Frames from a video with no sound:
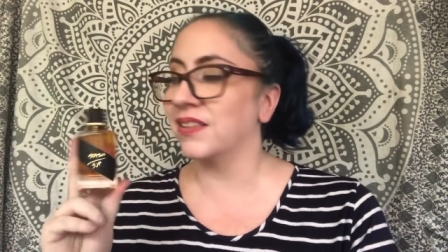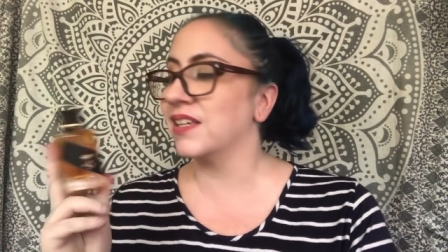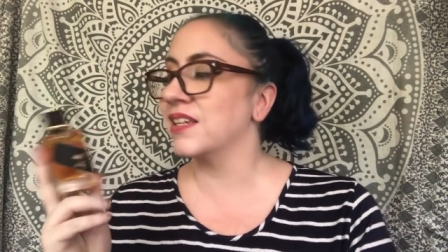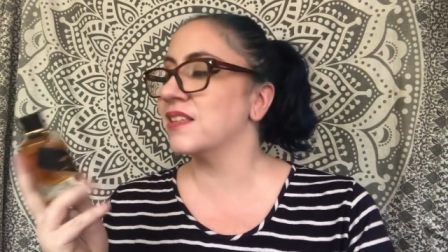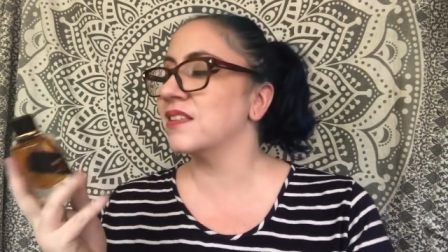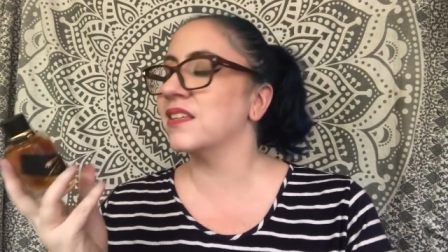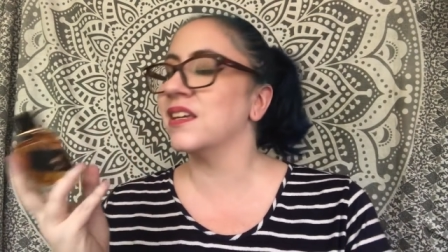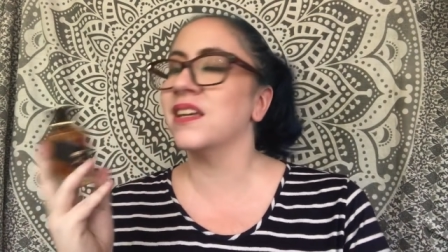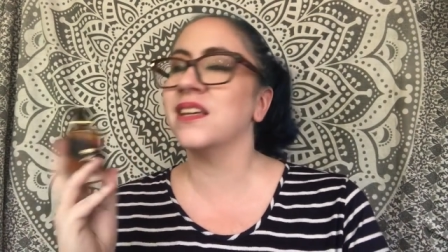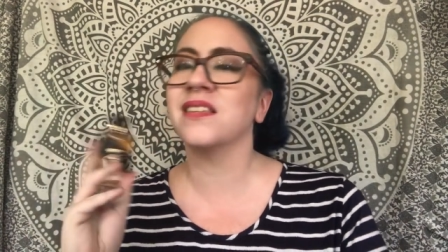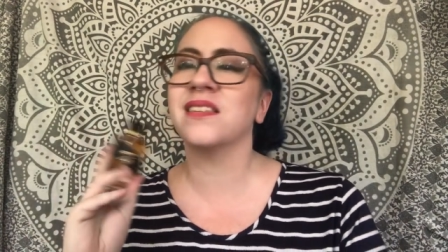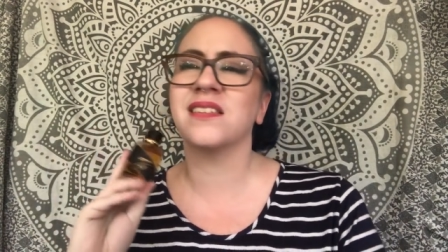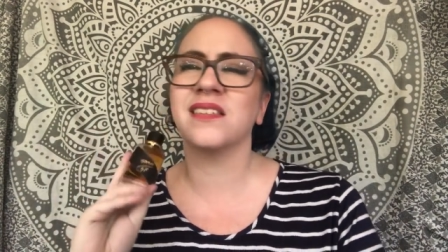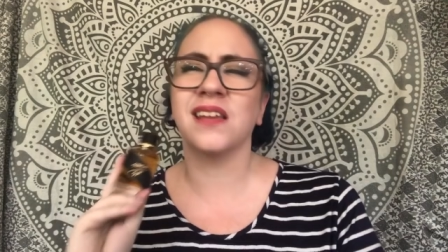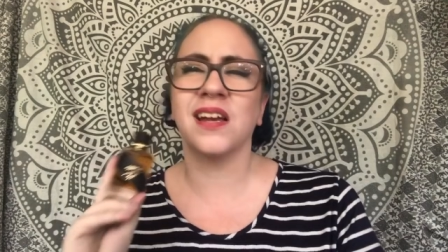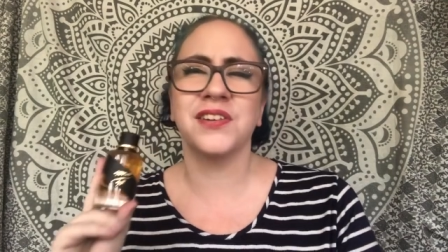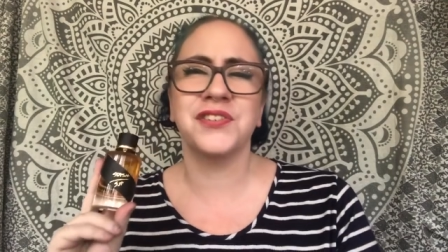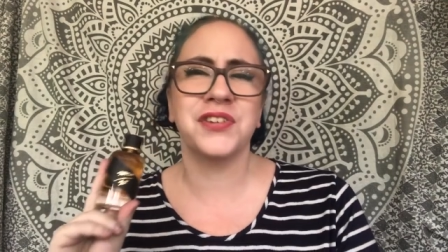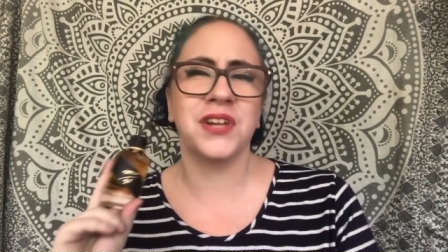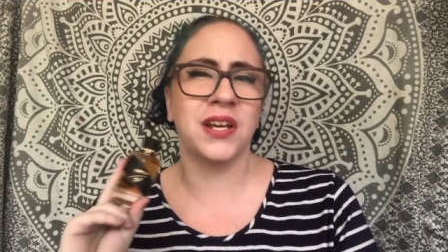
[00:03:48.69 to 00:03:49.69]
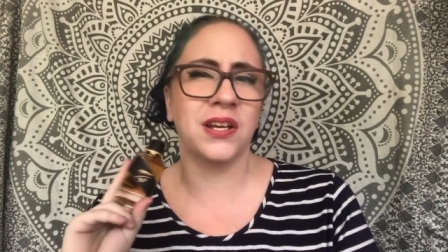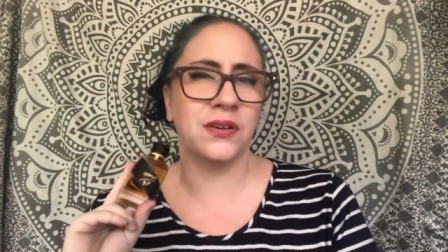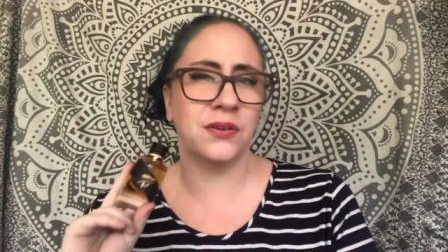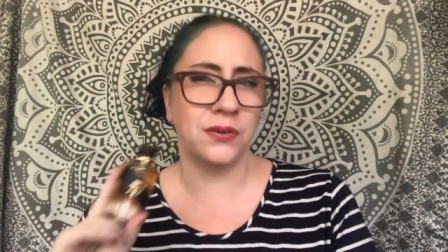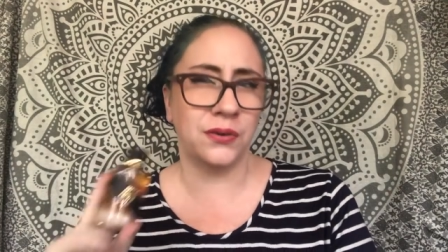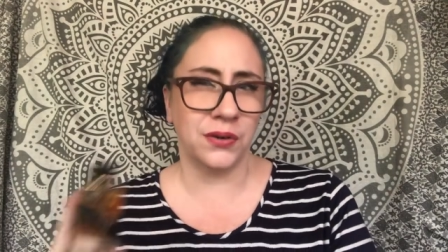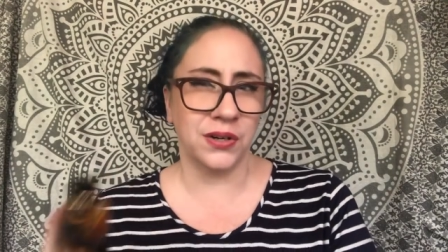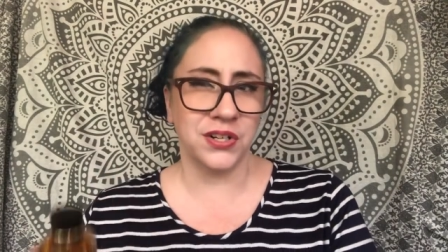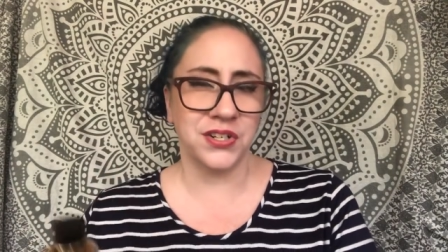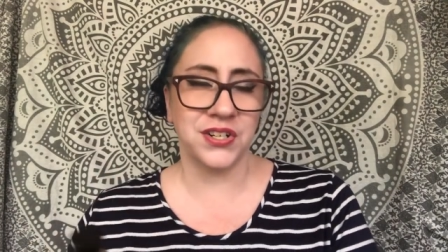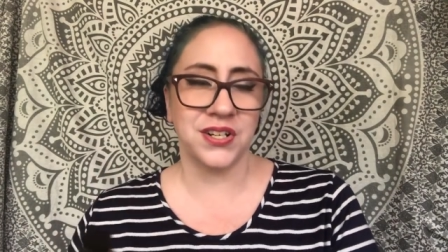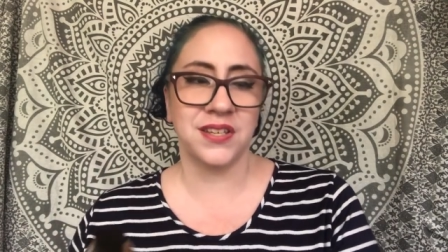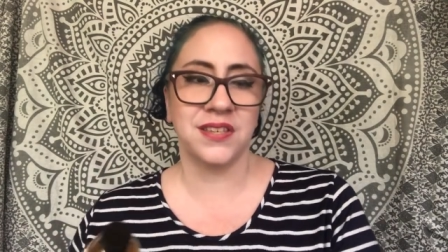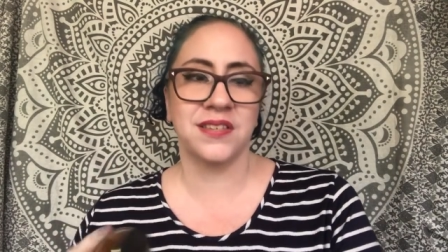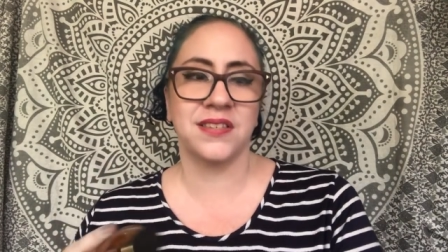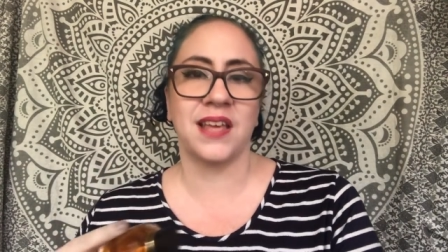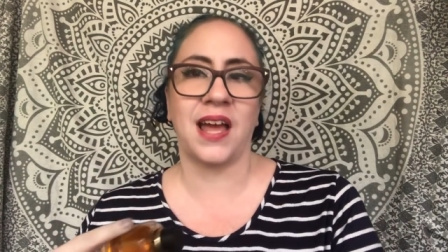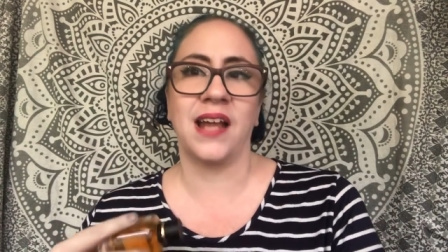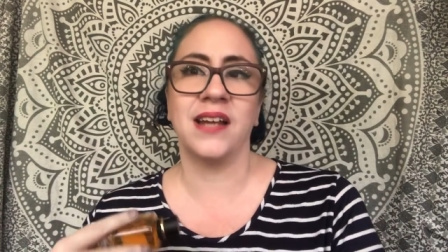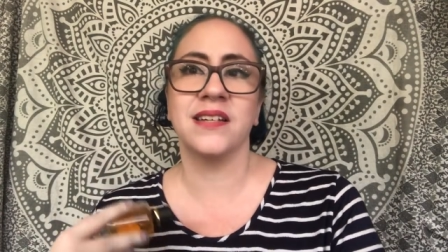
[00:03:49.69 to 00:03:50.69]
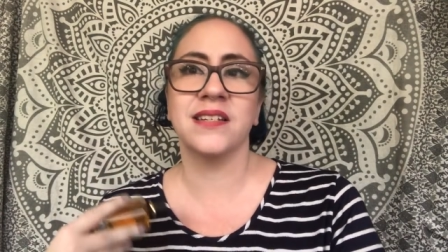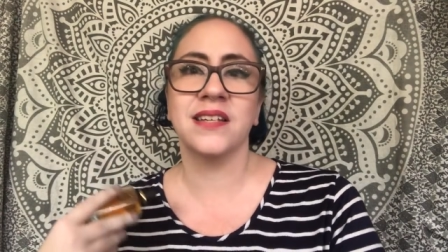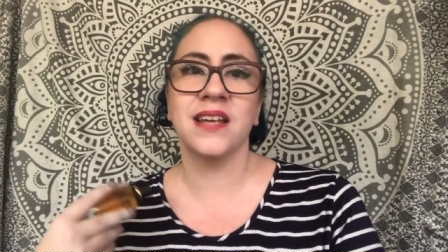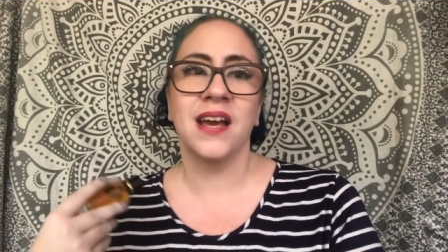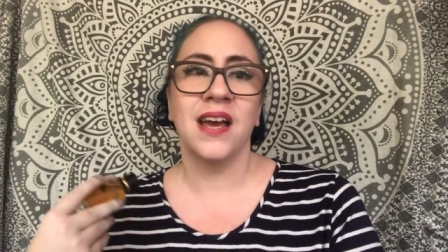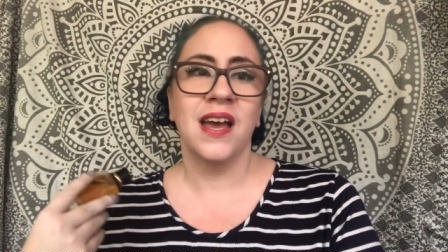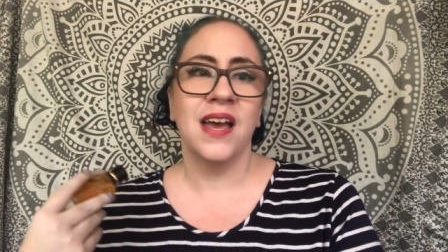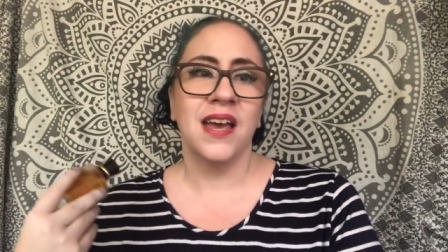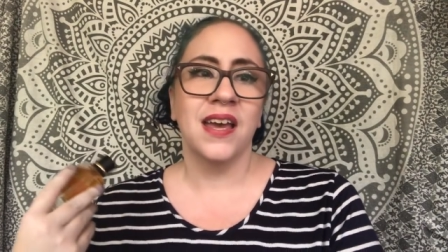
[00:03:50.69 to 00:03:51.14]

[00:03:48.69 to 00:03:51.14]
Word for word: This is such a gorgeous scent.